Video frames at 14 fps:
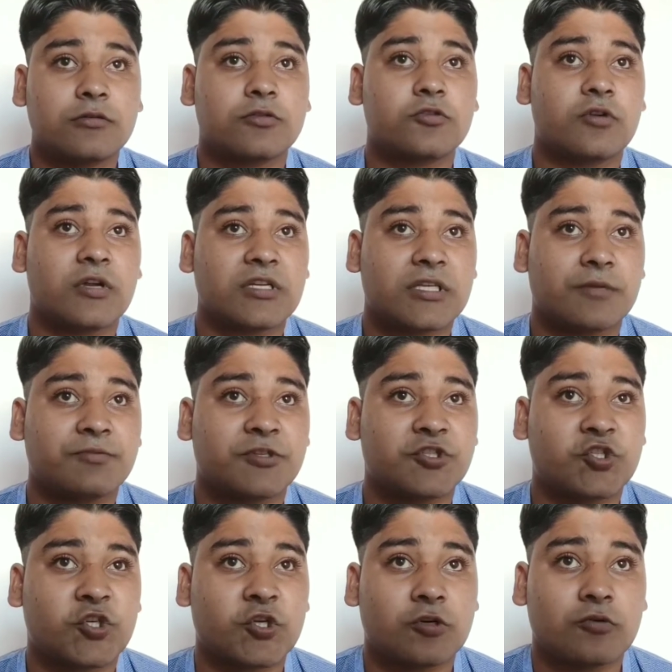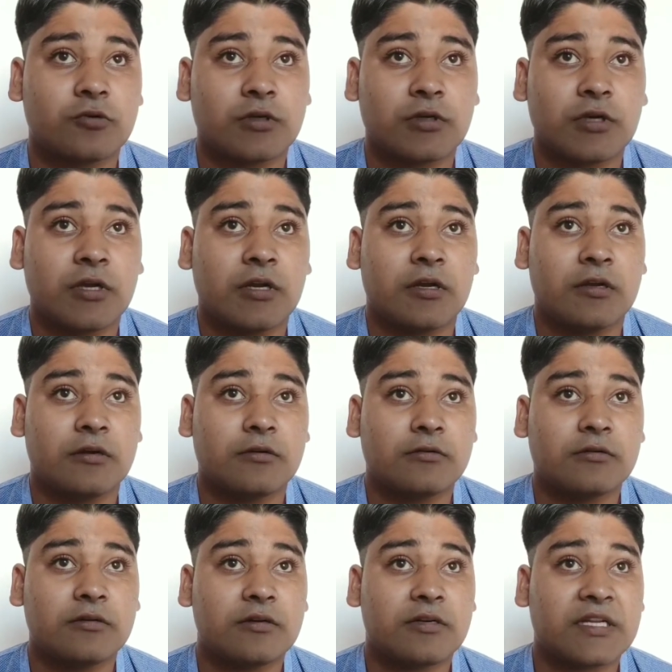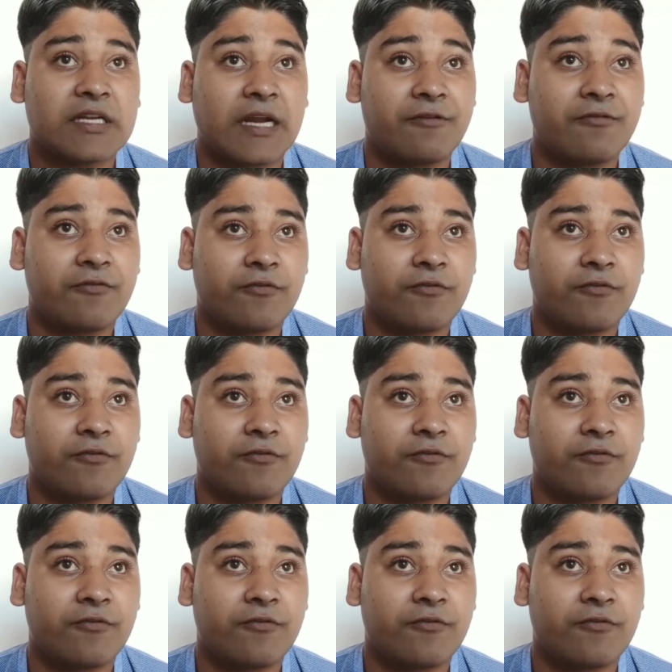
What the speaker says: sugar substitute derived